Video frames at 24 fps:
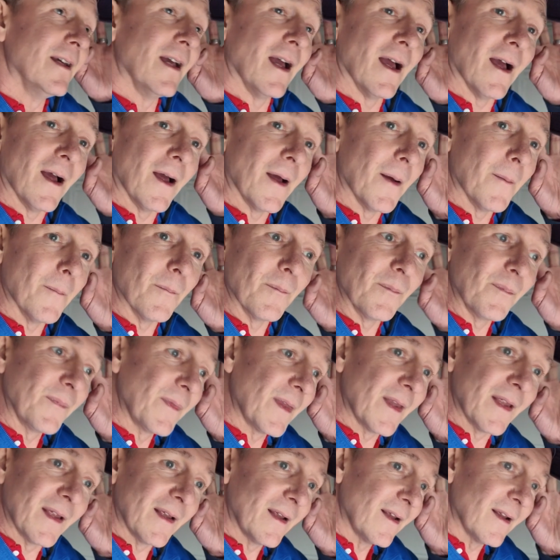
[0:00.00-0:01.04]

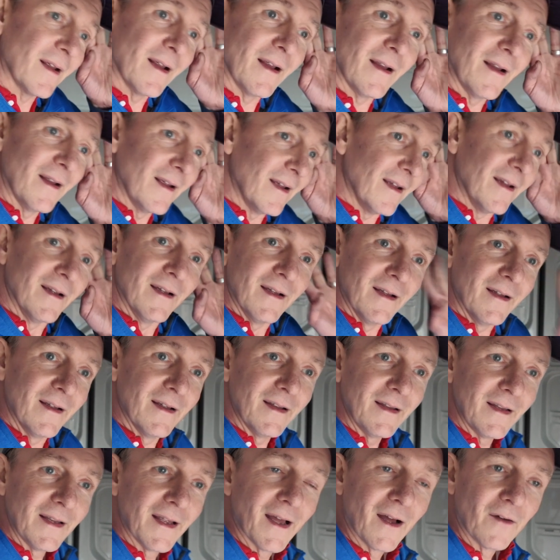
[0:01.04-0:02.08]

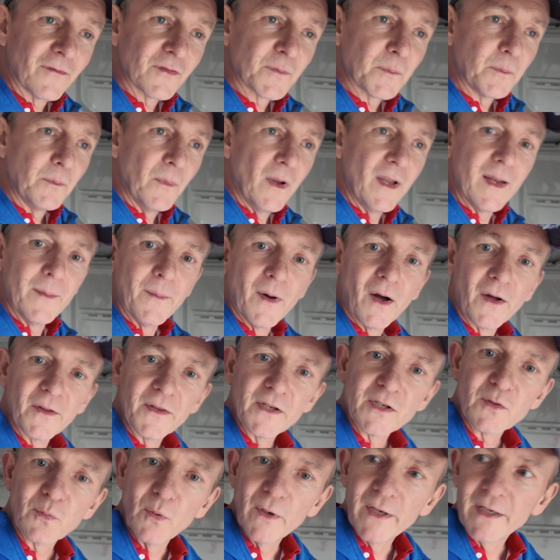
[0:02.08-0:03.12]
Yeah, I've earmarked
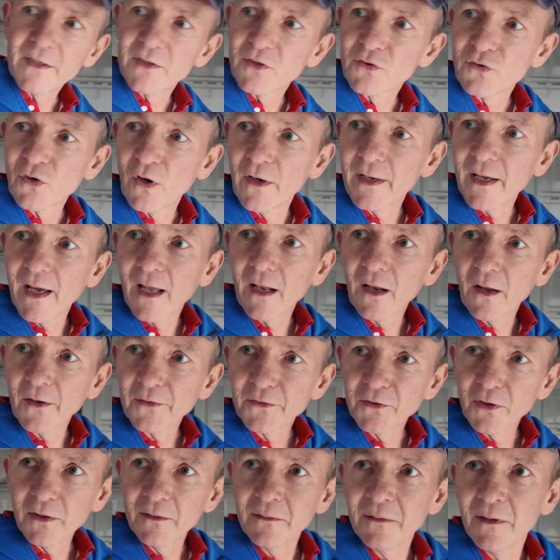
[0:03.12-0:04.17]
this week to try and get a lot
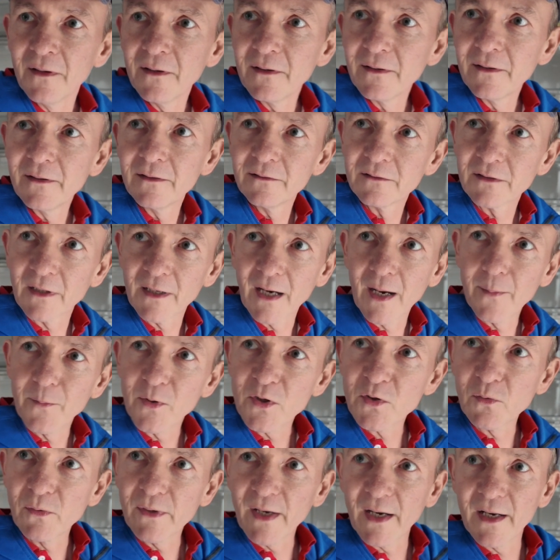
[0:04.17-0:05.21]
done. Don't know how
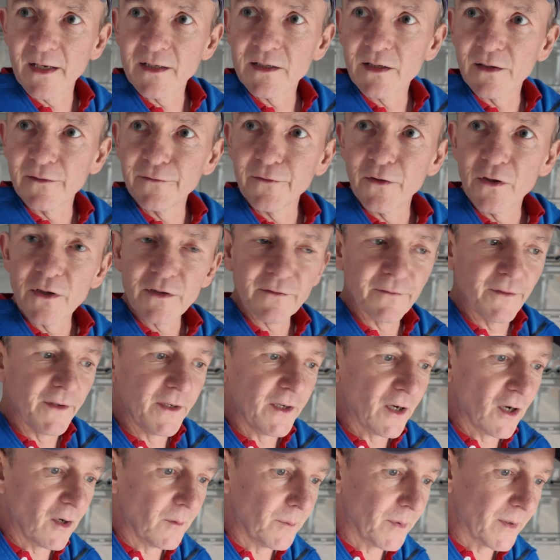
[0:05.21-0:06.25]
much we'll get into the first
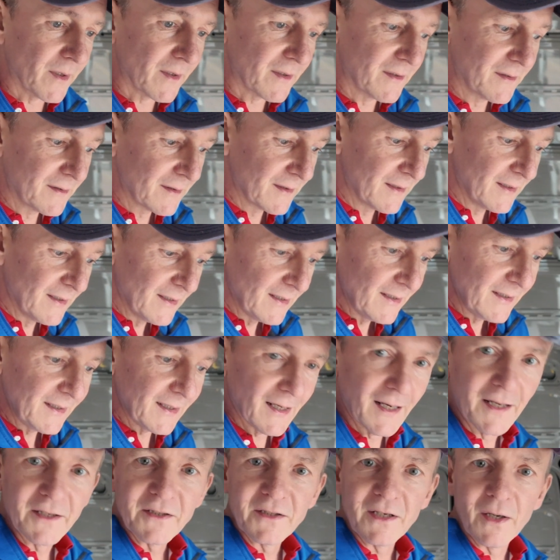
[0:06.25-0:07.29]
video, but
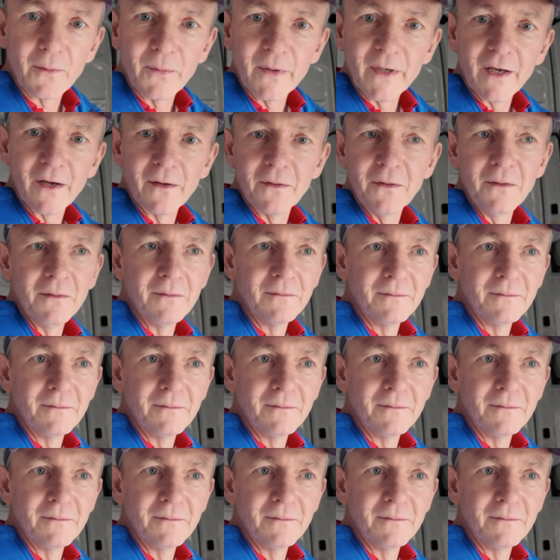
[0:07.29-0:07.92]
yeah, let's see how we go.